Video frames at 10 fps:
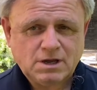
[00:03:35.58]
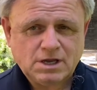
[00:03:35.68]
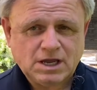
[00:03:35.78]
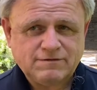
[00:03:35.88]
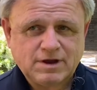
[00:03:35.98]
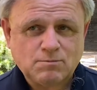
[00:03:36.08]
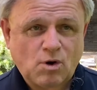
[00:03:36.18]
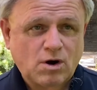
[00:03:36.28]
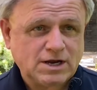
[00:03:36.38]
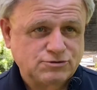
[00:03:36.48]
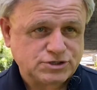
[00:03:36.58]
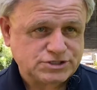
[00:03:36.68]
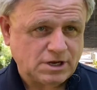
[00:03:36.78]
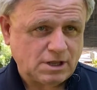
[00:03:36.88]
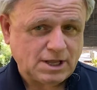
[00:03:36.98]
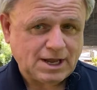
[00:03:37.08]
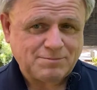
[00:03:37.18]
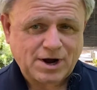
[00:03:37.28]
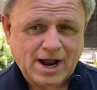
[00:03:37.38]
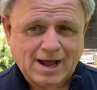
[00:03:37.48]
Even more interestingly and
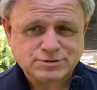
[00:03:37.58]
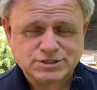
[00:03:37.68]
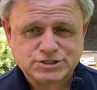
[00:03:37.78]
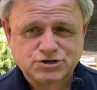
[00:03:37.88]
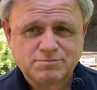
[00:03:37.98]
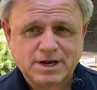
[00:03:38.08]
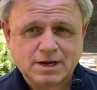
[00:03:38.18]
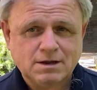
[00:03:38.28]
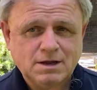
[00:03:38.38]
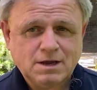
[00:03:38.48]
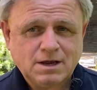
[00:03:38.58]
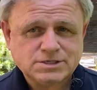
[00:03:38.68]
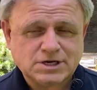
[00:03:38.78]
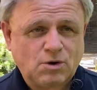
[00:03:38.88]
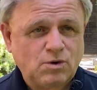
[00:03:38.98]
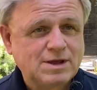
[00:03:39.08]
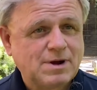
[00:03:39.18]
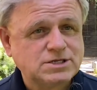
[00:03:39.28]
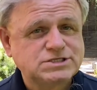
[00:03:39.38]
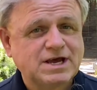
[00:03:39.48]
perhaps disturbing is that only
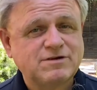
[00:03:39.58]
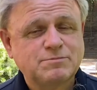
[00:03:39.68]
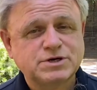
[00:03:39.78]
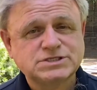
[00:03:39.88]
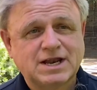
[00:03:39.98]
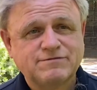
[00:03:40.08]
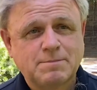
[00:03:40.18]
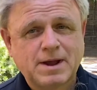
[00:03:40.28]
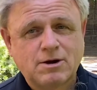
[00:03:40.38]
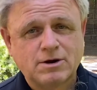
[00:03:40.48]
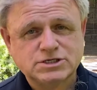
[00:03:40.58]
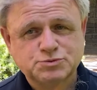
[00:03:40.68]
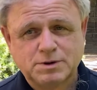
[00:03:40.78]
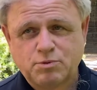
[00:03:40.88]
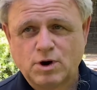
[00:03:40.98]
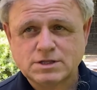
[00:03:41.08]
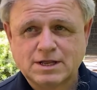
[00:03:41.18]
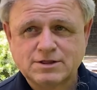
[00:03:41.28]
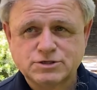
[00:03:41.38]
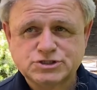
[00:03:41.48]
about 7% of the parents report
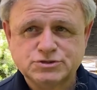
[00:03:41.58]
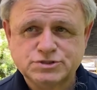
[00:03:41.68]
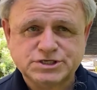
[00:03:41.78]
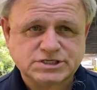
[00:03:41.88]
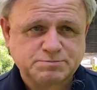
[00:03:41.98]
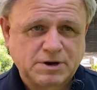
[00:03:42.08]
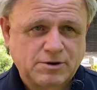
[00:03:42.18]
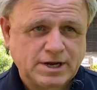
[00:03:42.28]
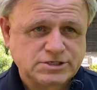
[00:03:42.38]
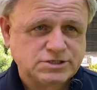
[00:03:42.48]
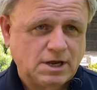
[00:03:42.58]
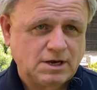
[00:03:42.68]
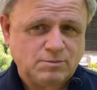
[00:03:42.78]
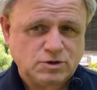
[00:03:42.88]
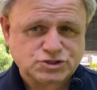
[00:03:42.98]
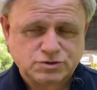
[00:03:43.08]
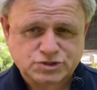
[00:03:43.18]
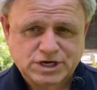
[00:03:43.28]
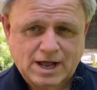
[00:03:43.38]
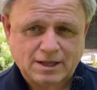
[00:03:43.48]
that their students experienced an emotional
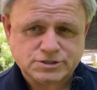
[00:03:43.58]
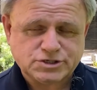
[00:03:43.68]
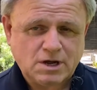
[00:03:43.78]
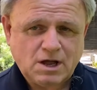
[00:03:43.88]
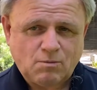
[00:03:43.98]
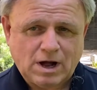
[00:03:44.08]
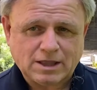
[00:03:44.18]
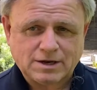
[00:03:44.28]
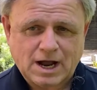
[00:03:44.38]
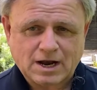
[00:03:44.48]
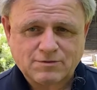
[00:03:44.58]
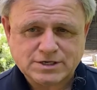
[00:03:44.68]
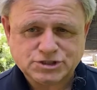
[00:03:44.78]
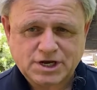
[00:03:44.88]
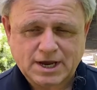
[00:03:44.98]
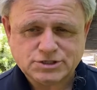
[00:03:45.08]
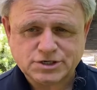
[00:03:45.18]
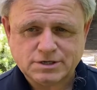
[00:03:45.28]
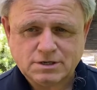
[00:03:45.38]
challenge while in higher education.